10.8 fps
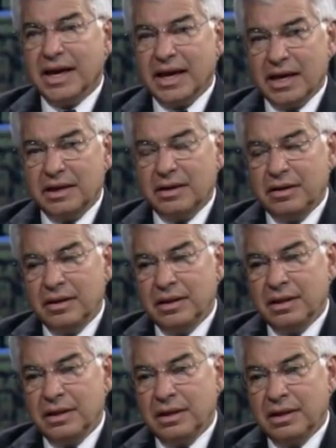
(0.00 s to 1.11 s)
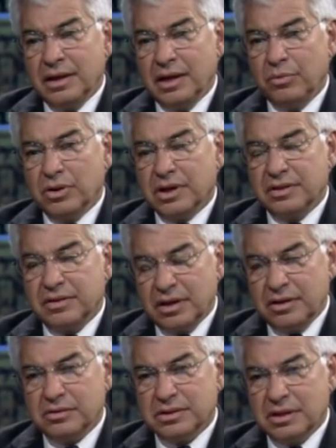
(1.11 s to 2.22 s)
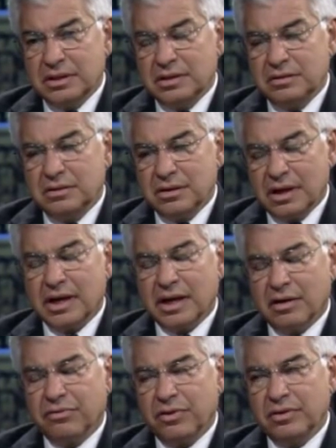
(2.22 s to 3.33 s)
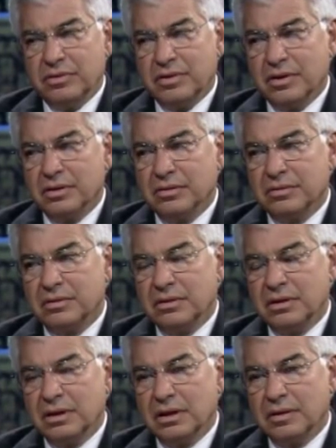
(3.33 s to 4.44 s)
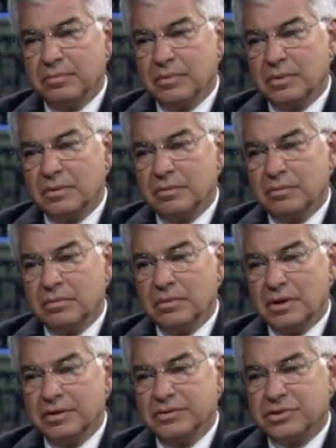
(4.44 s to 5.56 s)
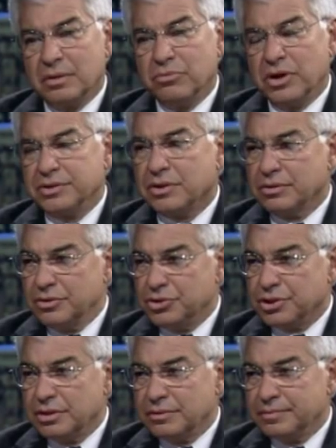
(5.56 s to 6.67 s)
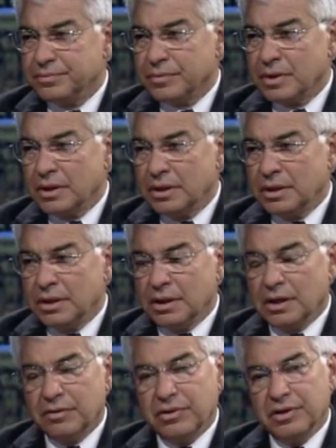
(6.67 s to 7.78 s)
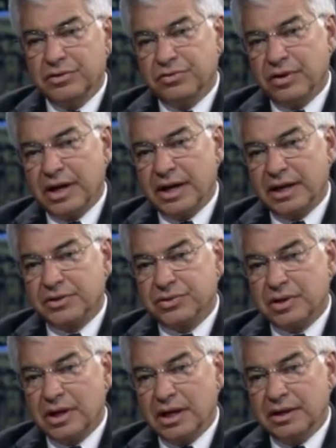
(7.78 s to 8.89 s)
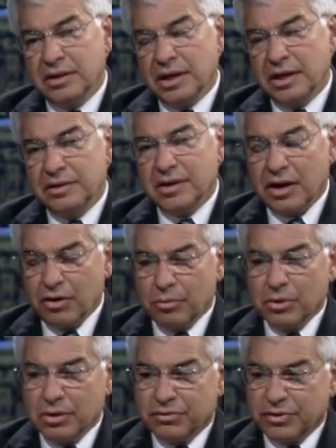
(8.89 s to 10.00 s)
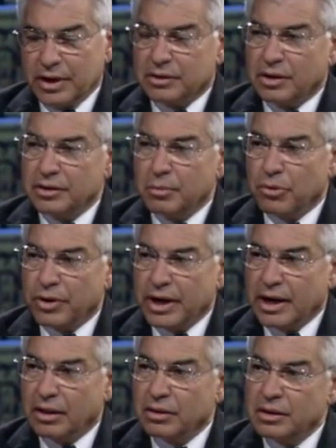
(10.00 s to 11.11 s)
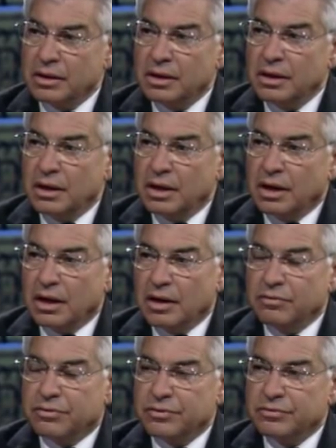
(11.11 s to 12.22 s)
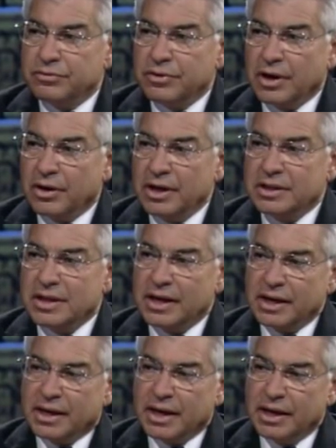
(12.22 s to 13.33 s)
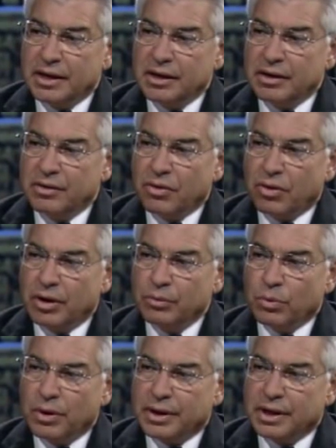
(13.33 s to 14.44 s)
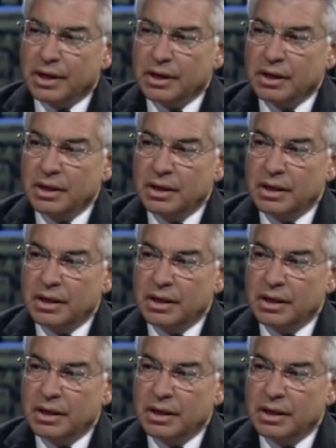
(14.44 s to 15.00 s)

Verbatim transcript: had, and will continue to, to have until um, there's some resolution of these facts, a, a terrible effect on the morale of very dedicated and hardworking